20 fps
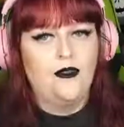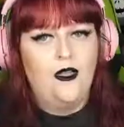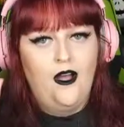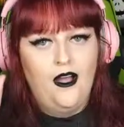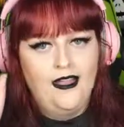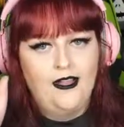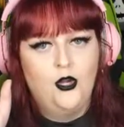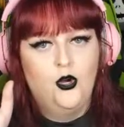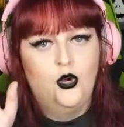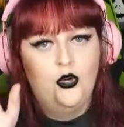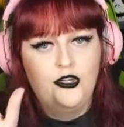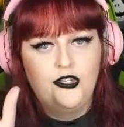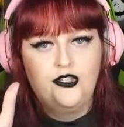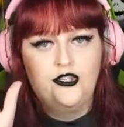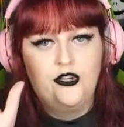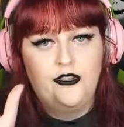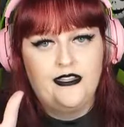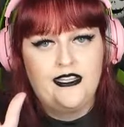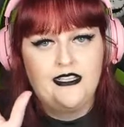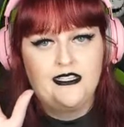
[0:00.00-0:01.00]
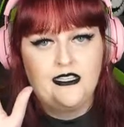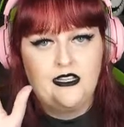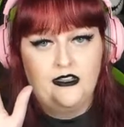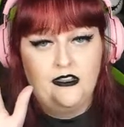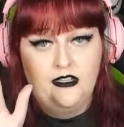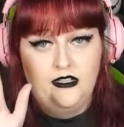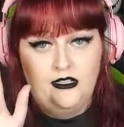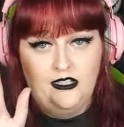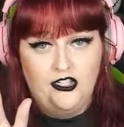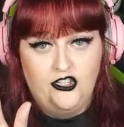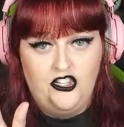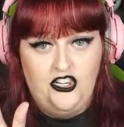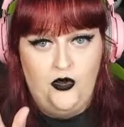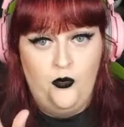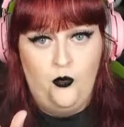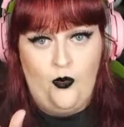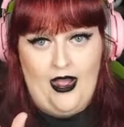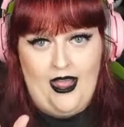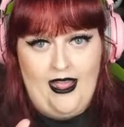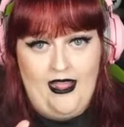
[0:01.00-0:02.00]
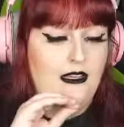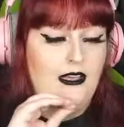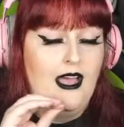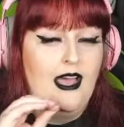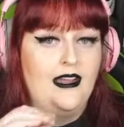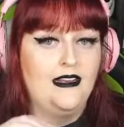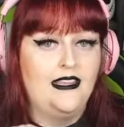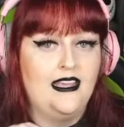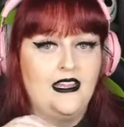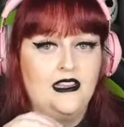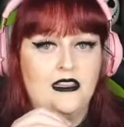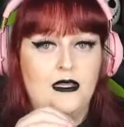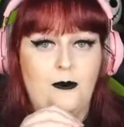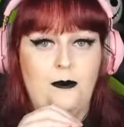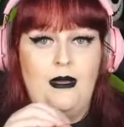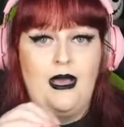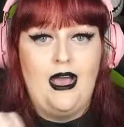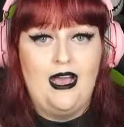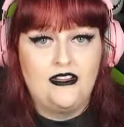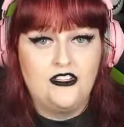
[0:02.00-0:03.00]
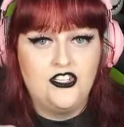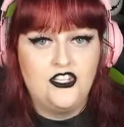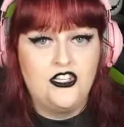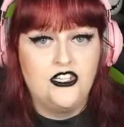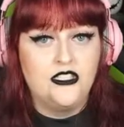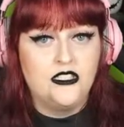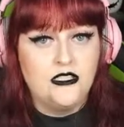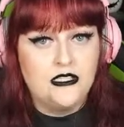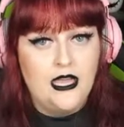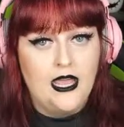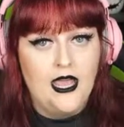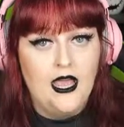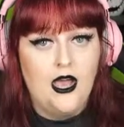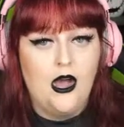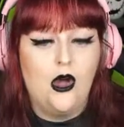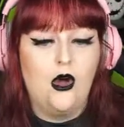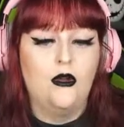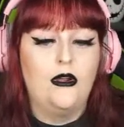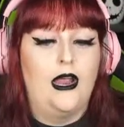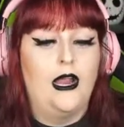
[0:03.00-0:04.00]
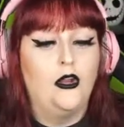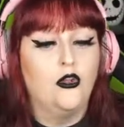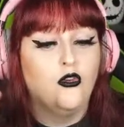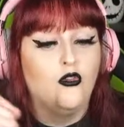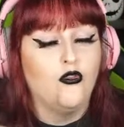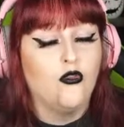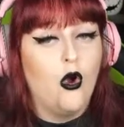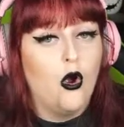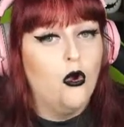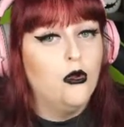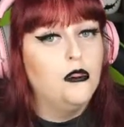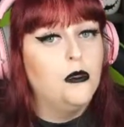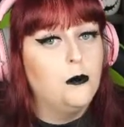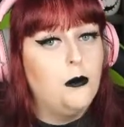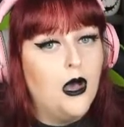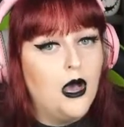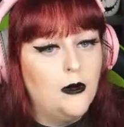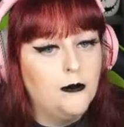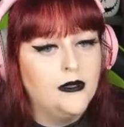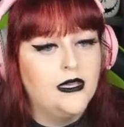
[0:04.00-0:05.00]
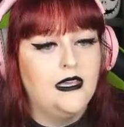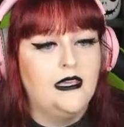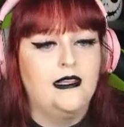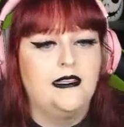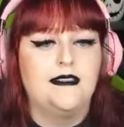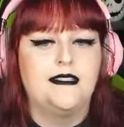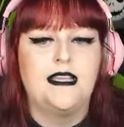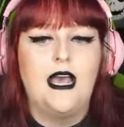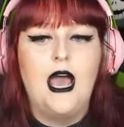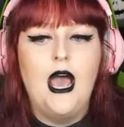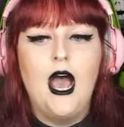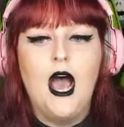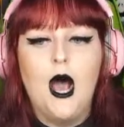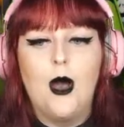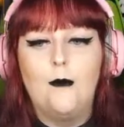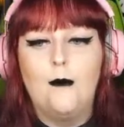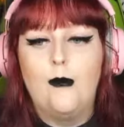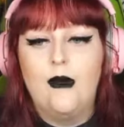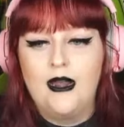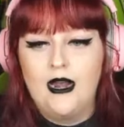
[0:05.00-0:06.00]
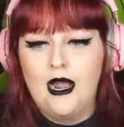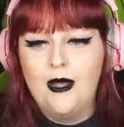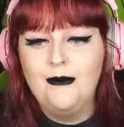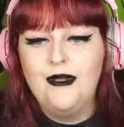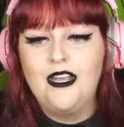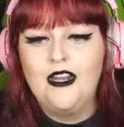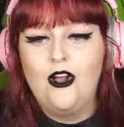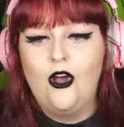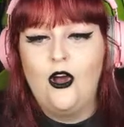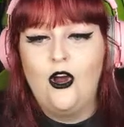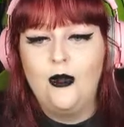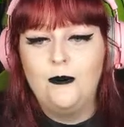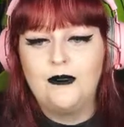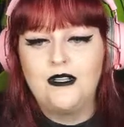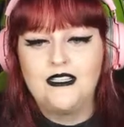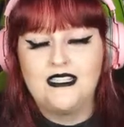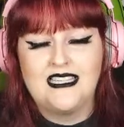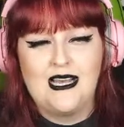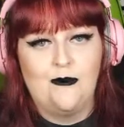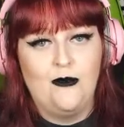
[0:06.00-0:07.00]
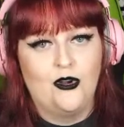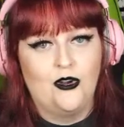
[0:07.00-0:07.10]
I could do this the legit way and get the patches down and grow the pumpkins, but I'm gonna hope that someone